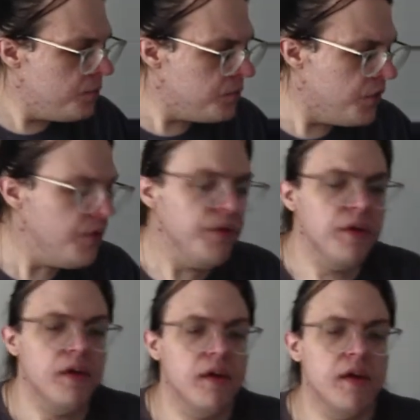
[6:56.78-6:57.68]
Well,
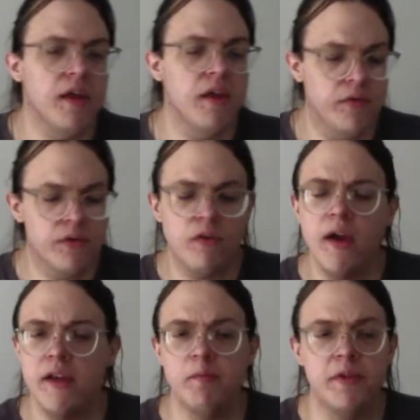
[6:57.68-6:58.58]
if you're
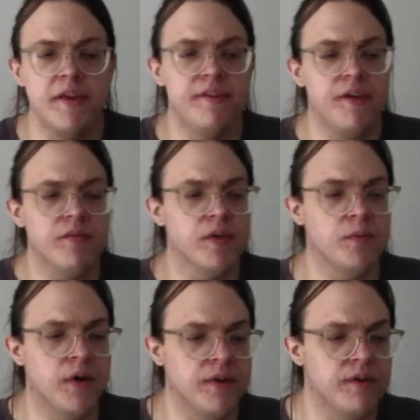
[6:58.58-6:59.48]
trying to please
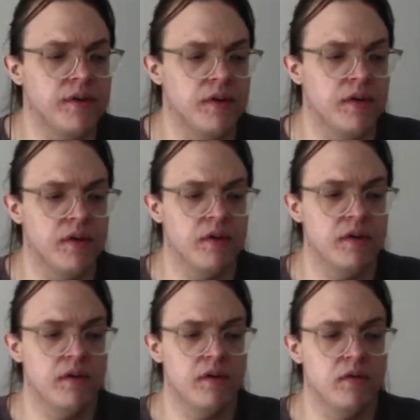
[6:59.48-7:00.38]
everyone,
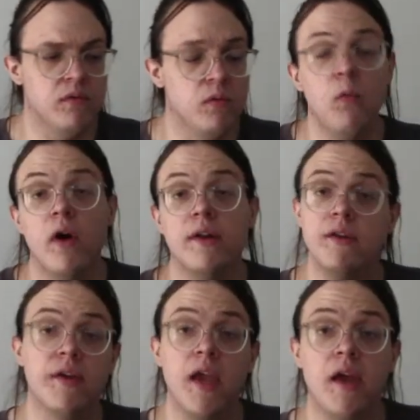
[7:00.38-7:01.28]
one,
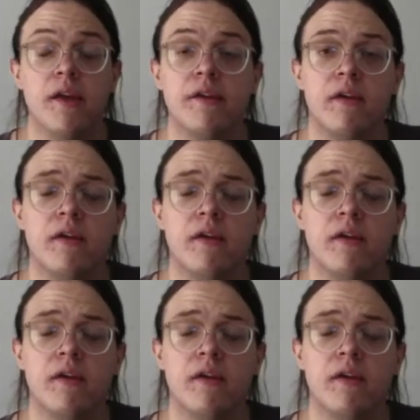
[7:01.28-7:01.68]
you can't.